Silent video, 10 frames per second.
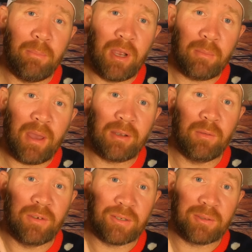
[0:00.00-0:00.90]
bear bag
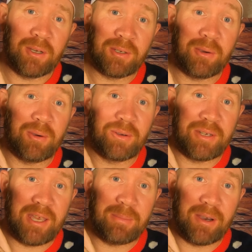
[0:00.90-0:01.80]
with your logo or
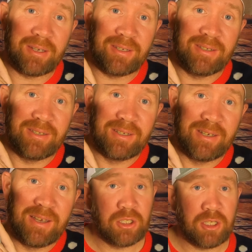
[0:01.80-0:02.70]
name on it.
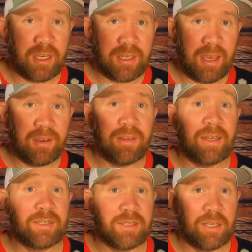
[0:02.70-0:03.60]
Check it out.
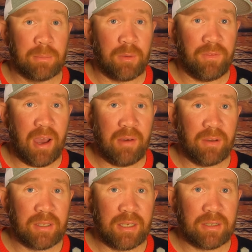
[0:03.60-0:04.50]
That is number five
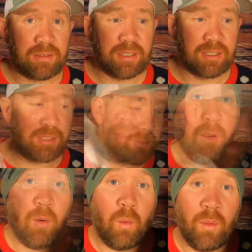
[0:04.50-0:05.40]
on the gear list.
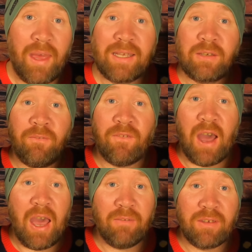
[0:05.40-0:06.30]
Well, that's
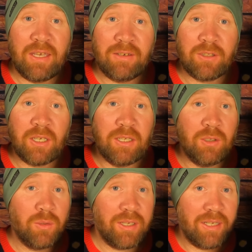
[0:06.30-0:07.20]
five gifts that
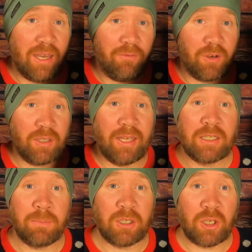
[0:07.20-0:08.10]
you can get for that
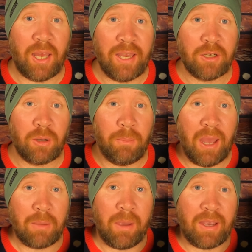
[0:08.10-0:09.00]
special hiker or
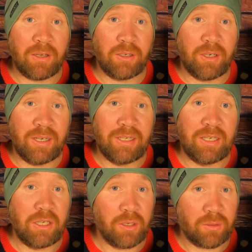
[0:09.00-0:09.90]
backpacker
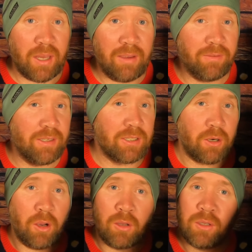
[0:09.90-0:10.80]
in your life. These
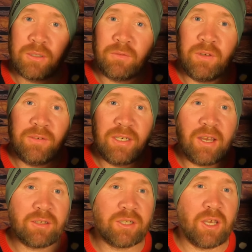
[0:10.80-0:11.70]
are all under
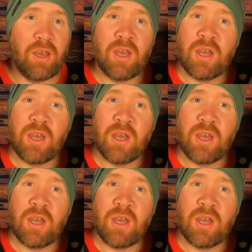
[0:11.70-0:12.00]
$50,